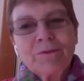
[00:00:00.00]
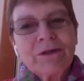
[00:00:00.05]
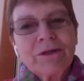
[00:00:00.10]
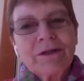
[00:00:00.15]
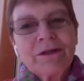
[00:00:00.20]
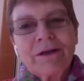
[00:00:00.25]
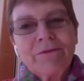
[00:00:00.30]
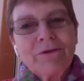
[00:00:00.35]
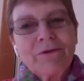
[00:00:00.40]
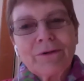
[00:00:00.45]
would
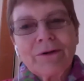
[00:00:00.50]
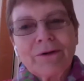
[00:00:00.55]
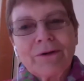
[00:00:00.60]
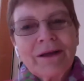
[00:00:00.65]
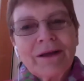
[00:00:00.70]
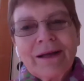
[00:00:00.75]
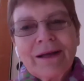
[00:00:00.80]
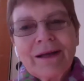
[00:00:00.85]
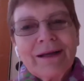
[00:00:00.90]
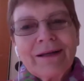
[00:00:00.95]
never,
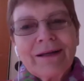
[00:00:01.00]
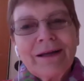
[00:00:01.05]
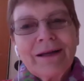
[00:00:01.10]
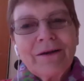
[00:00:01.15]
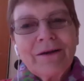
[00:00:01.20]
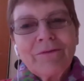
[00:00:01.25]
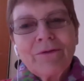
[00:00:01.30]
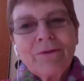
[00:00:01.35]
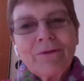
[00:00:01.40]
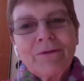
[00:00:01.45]

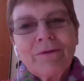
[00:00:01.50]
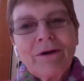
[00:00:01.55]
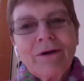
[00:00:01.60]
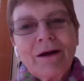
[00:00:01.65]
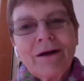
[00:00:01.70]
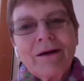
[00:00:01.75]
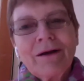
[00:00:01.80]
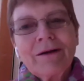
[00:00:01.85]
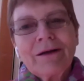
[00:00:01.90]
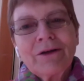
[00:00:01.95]

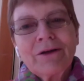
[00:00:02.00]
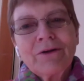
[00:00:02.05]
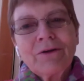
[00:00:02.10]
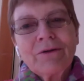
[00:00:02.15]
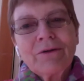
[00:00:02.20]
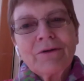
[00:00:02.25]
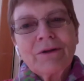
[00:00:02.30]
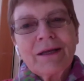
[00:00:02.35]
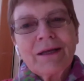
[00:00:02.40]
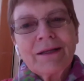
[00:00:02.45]

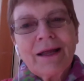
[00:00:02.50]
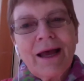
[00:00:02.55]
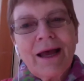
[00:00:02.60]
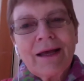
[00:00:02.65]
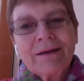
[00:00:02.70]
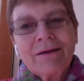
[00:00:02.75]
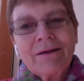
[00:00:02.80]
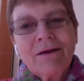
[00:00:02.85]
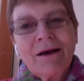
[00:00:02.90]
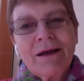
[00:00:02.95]

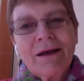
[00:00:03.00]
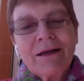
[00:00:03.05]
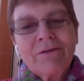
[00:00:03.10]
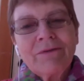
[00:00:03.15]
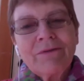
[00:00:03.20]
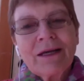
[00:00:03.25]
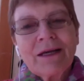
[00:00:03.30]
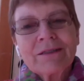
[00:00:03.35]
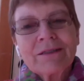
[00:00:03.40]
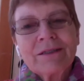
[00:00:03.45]
that kind
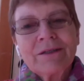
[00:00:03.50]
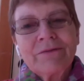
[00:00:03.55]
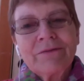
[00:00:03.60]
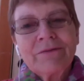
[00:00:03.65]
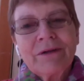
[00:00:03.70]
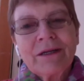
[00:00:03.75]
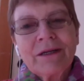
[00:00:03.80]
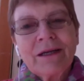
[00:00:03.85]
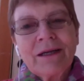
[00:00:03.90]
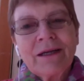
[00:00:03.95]
of
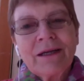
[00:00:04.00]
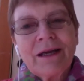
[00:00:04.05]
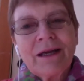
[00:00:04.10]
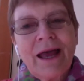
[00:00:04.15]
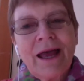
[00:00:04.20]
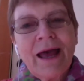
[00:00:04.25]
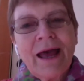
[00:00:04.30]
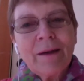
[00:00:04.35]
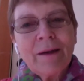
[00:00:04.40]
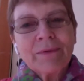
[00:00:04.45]
activity
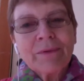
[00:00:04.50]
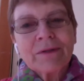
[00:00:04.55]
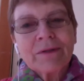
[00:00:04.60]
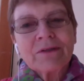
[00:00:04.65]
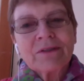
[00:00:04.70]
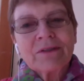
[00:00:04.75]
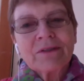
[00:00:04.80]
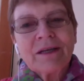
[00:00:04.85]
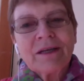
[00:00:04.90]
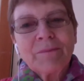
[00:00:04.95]

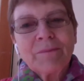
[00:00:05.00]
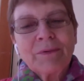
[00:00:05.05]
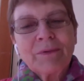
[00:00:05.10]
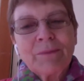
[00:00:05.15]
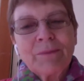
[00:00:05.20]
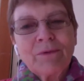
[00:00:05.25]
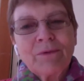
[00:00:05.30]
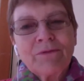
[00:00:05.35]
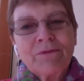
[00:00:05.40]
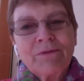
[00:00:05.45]
happens, and that
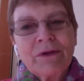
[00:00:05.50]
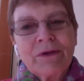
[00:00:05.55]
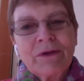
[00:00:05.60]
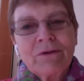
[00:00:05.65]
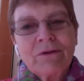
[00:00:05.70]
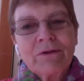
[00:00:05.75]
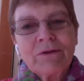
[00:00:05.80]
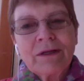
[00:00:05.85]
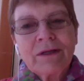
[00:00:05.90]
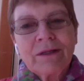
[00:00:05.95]
people
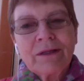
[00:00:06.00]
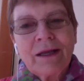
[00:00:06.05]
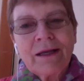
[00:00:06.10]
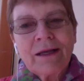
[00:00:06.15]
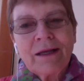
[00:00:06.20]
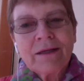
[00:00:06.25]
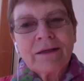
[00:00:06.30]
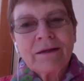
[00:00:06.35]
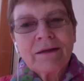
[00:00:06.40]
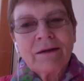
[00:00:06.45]
feel that they
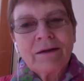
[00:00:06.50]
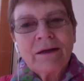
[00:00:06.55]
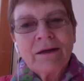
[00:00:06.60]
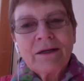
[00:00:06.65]
can